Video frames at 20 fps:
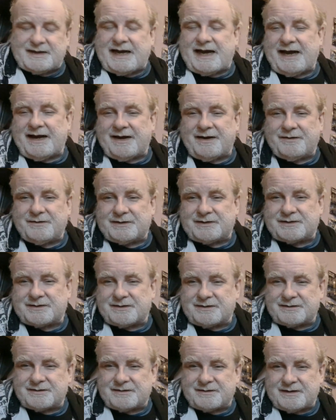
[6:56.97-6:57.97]
always
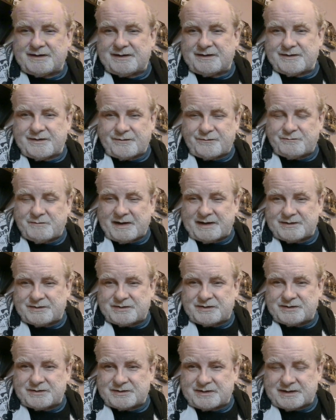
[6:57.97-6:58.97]
have
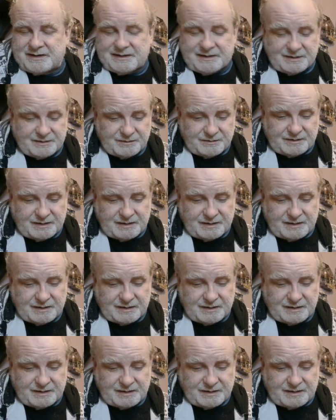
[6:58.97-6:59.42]
mentioned the